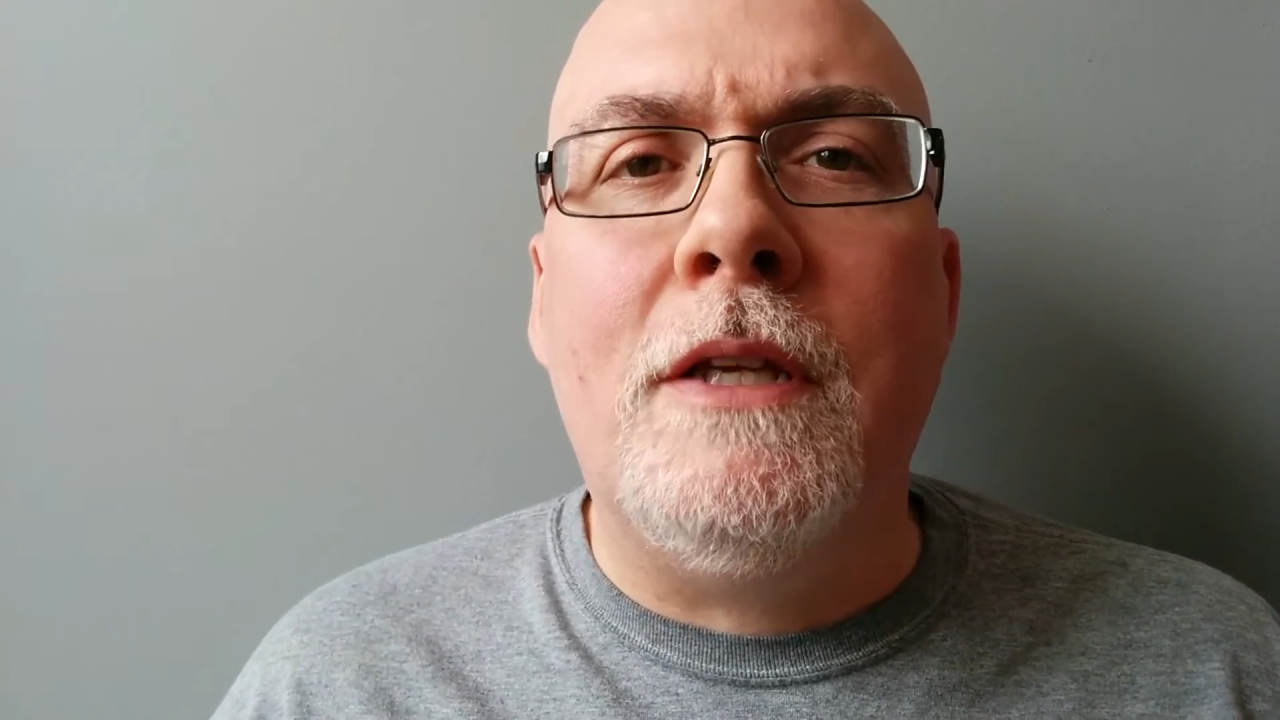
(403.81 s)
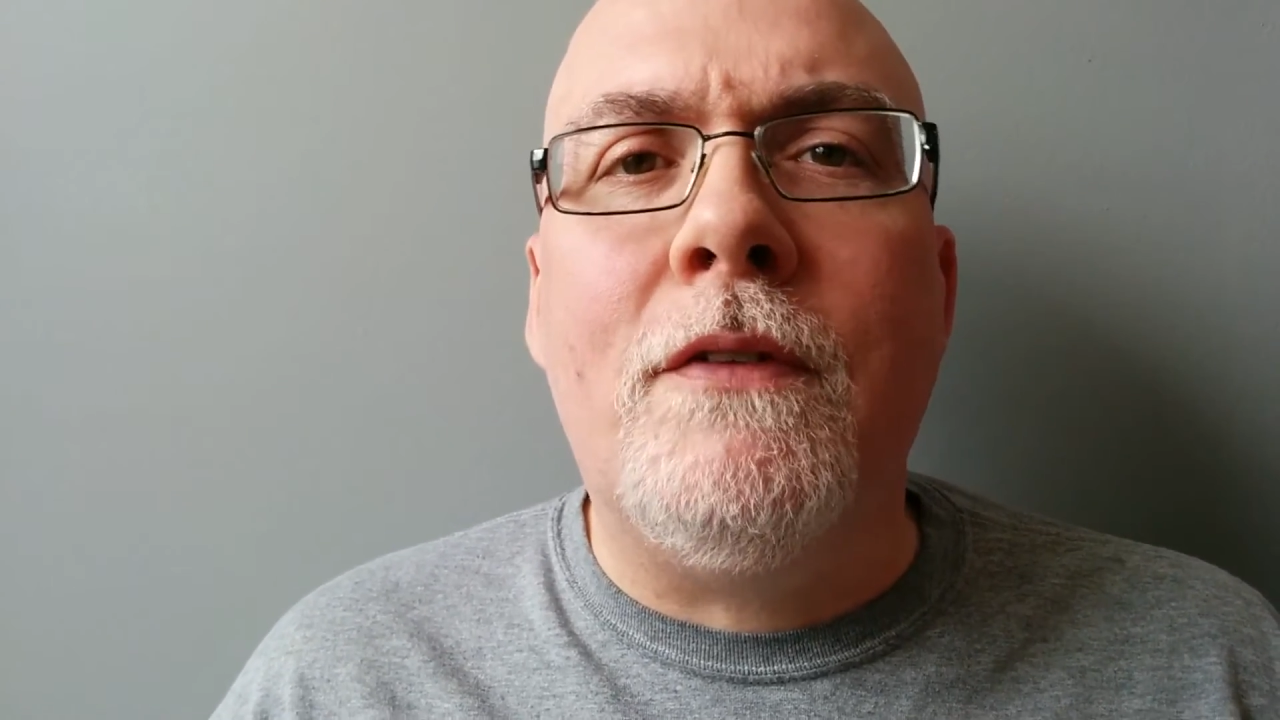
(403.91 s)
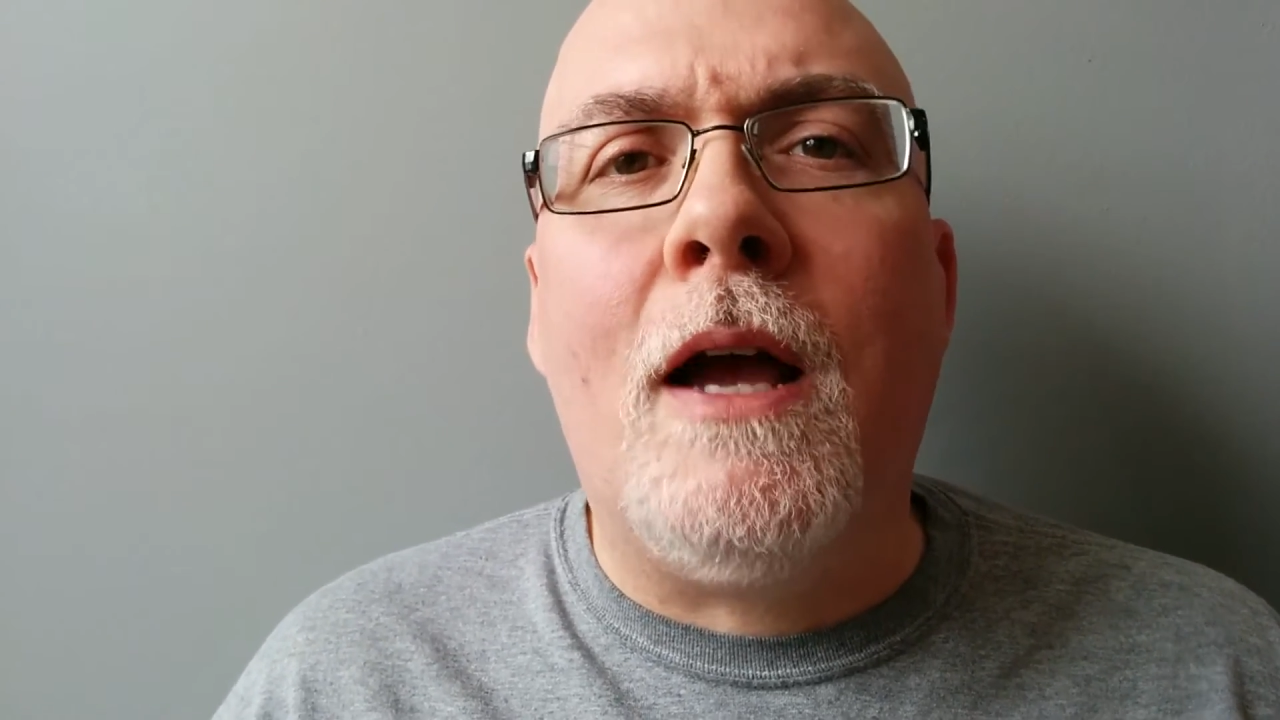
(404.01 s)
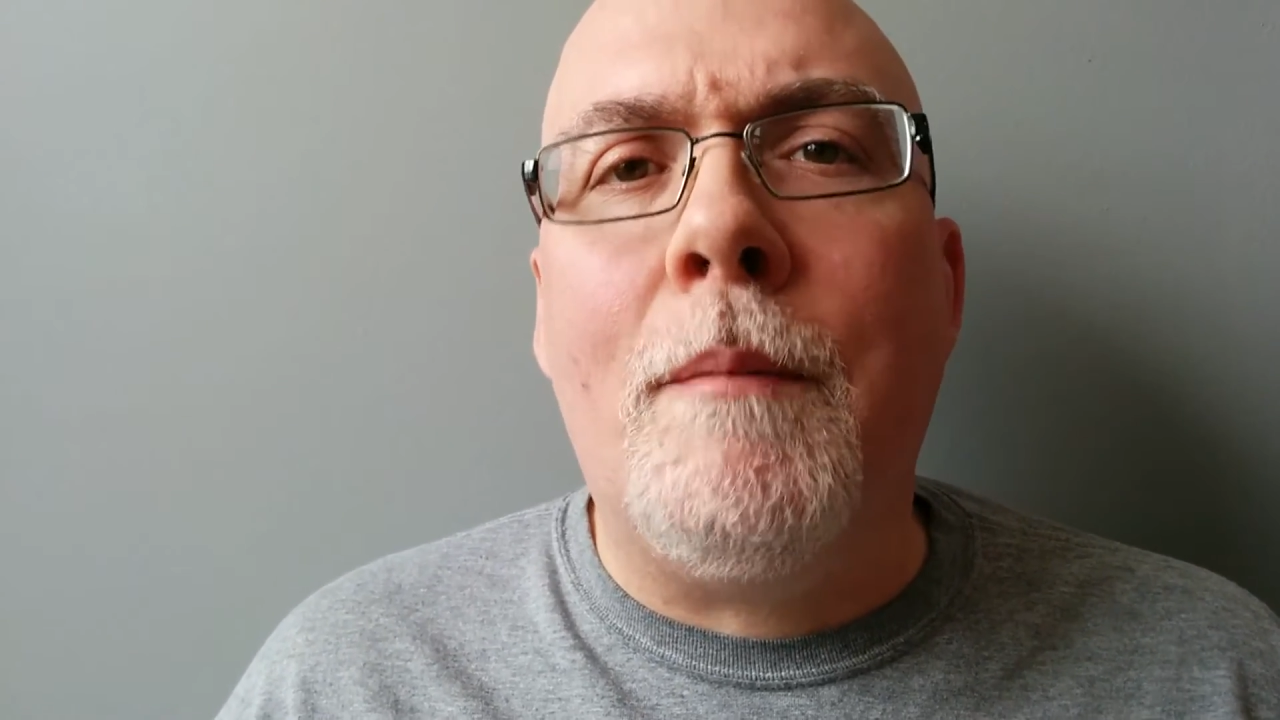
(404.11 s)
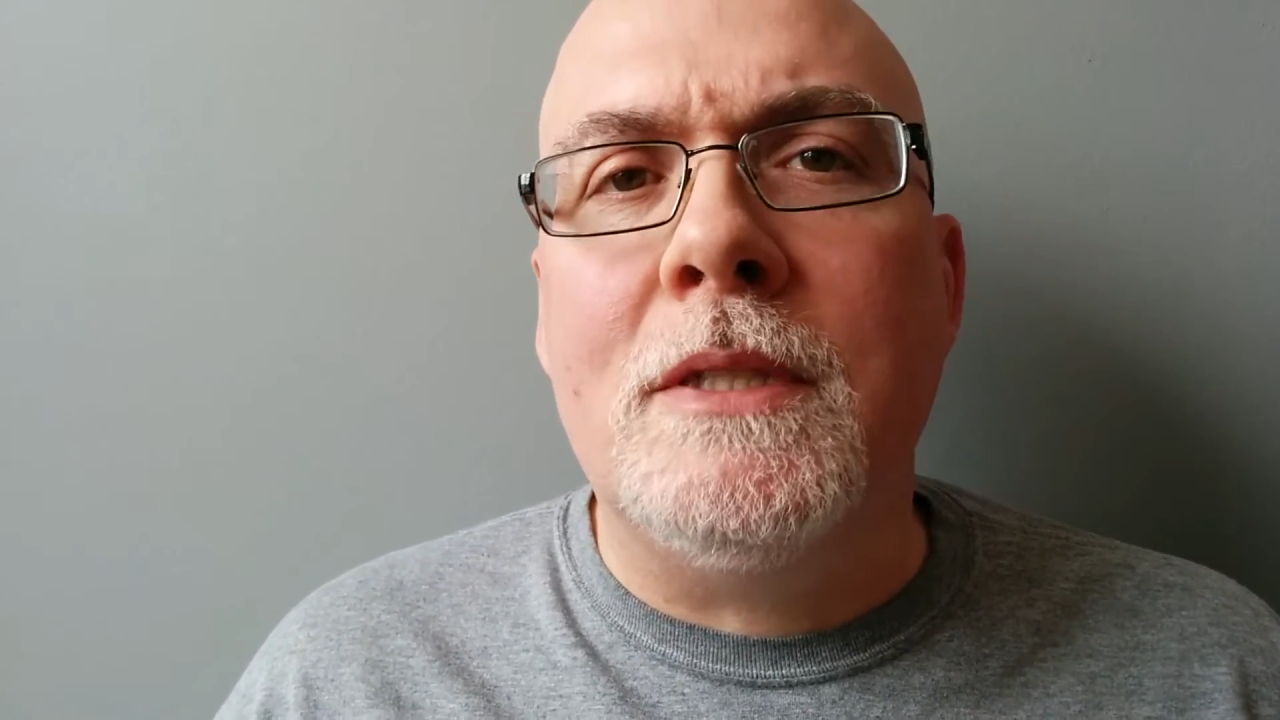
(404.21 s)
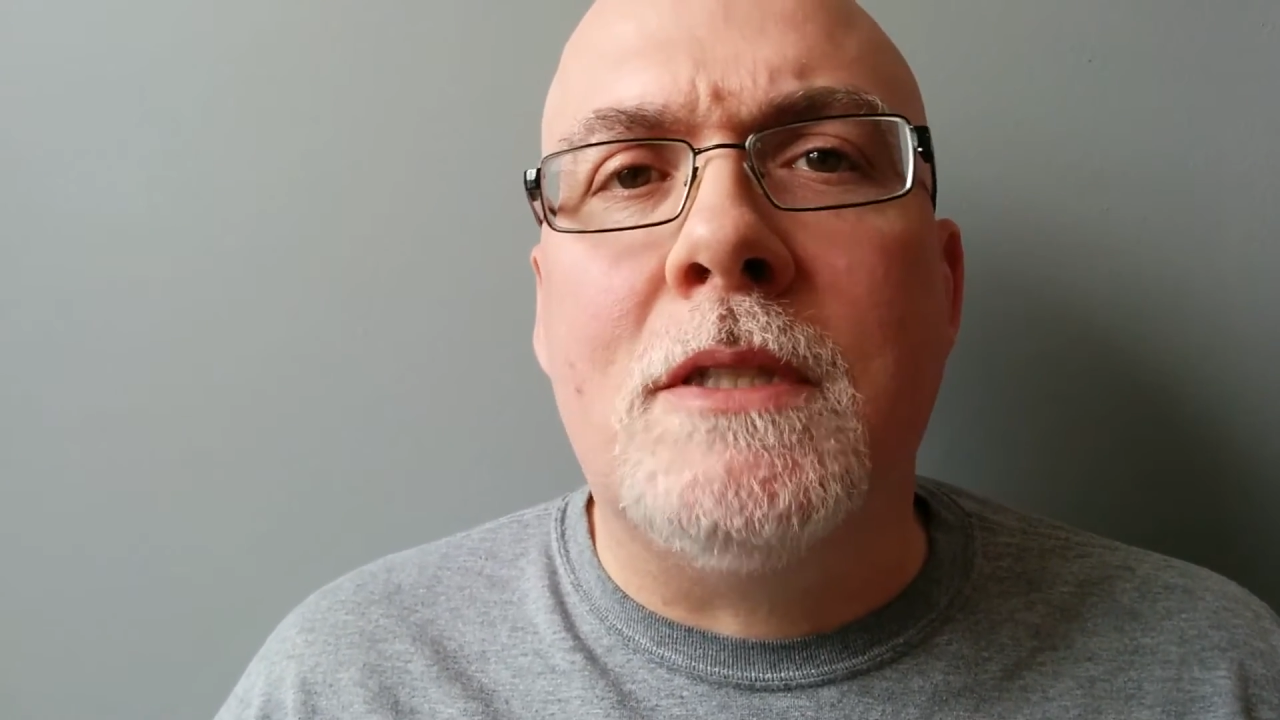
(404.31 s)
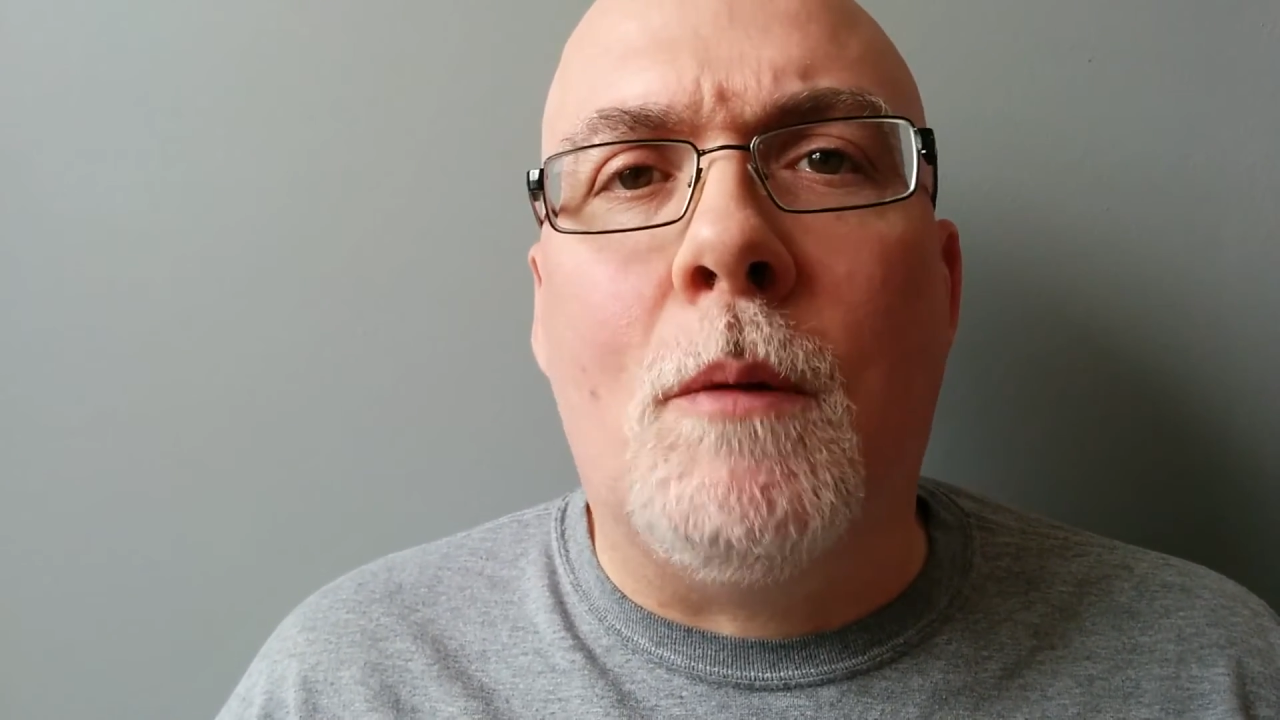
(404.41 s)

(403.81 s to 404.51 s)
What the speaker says: leave comments